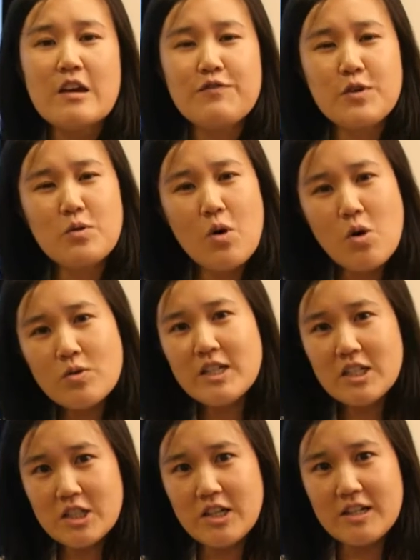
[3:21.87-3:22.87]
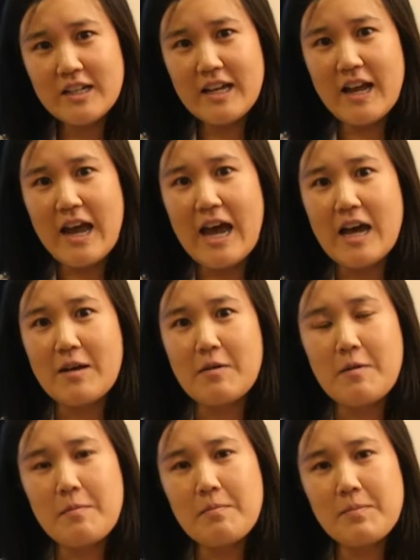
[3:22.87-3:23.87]
If you only look
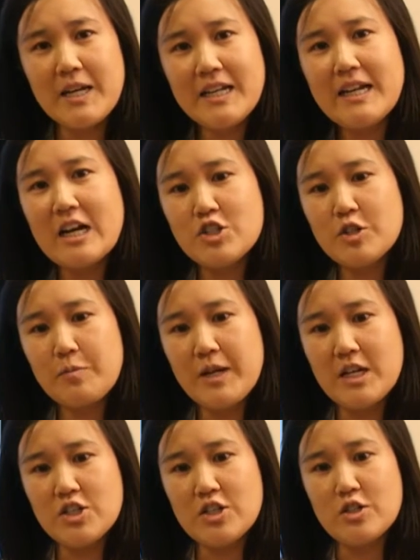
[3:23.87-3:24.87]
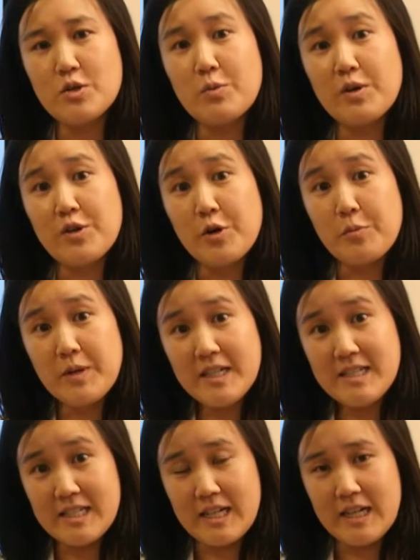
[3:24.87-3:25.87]
at pediatric patients with
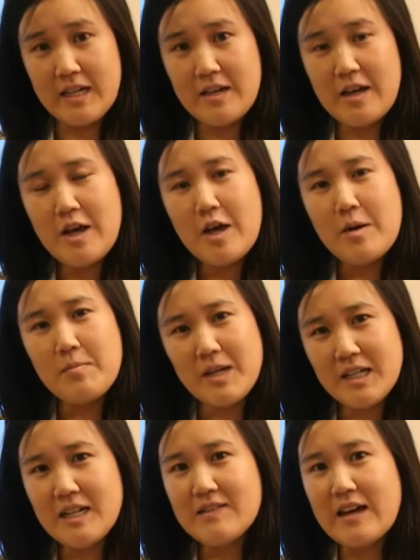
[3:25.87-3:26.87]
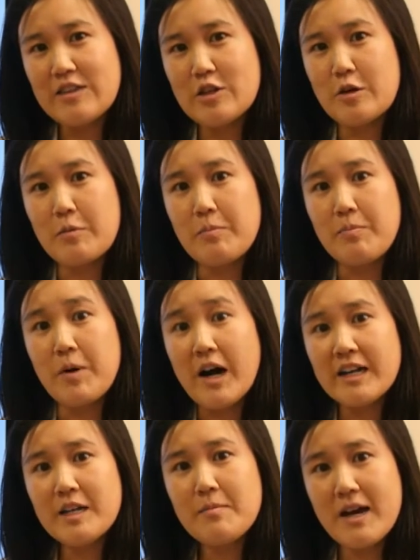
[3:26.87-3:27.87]
obesity, meaning that their
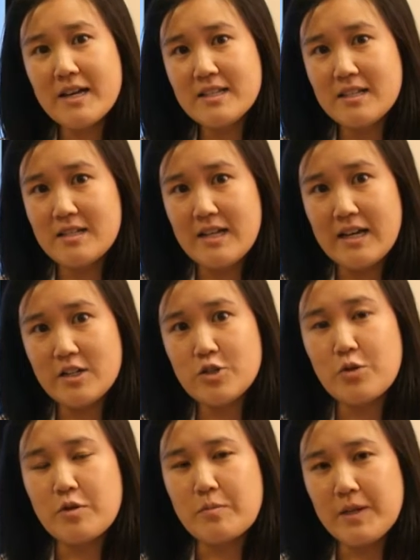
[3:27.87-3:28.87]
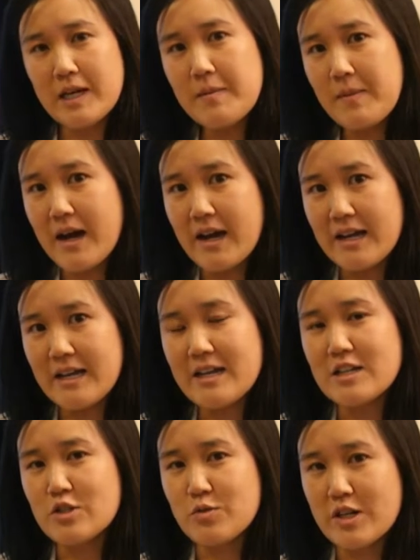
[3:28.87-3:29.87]
body mass index or BMI
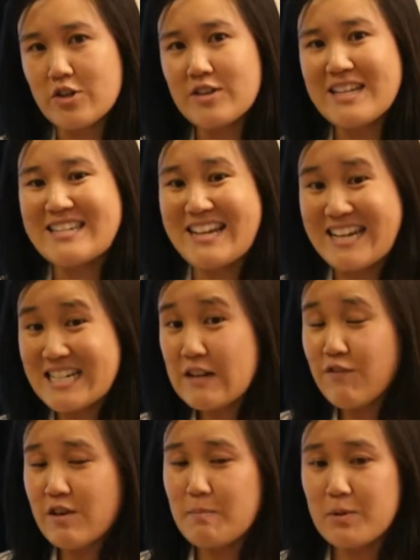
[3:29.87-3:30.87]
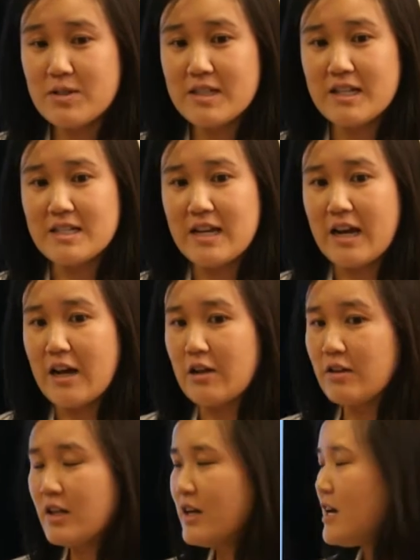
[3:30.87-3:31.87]
is greater than 95th
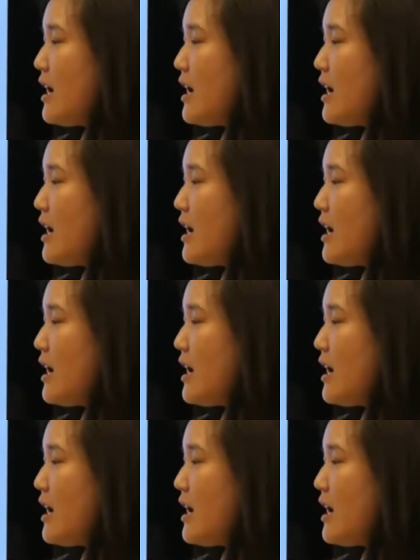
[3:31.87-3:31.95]
percentile,